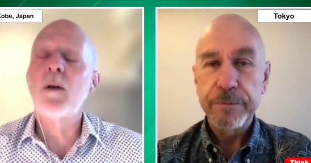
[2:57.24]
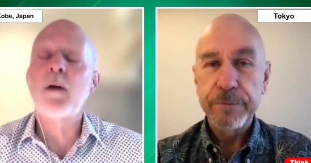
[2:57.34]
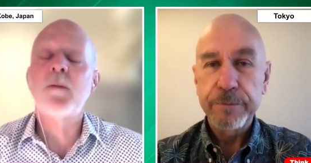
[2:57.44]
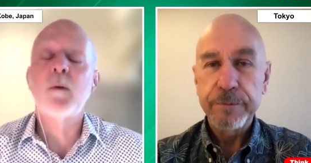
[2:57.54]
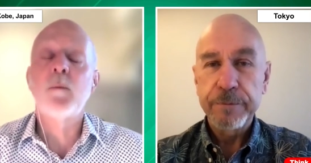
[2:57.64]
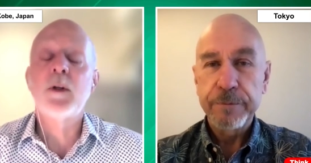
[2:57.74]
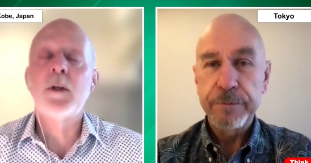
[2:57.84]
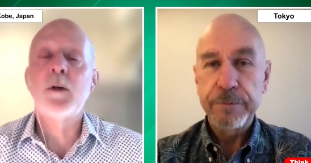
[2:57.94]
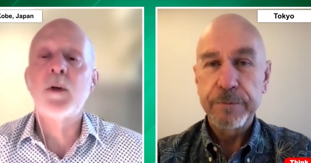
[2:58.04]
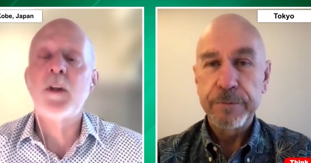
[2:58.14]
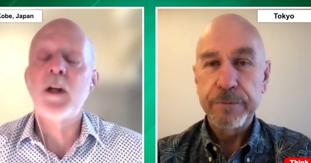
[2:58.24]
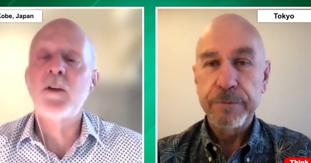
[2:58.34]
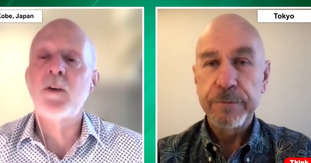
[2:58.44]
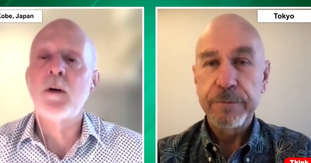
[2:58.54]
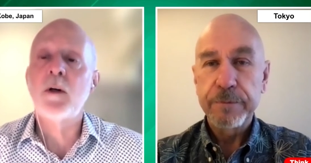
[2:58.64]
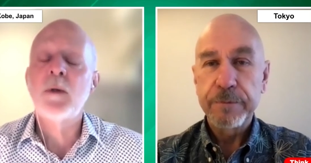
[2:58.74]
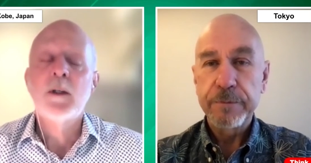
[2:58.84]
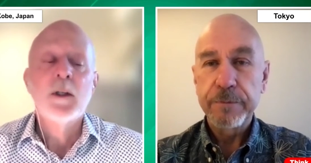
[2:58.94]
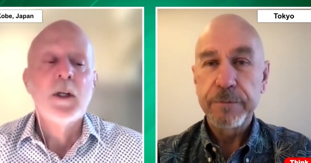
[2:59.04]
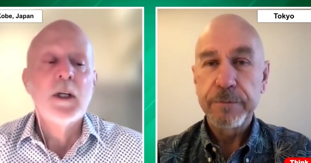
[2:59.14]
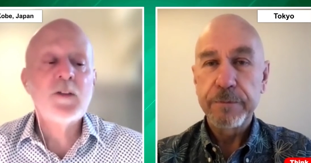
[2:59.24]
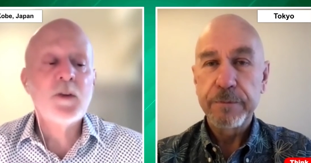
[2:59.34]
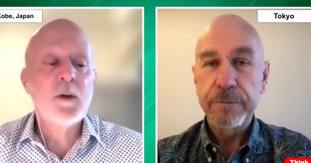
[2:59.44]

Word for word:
Speaker 1: are not familiar with that term. It's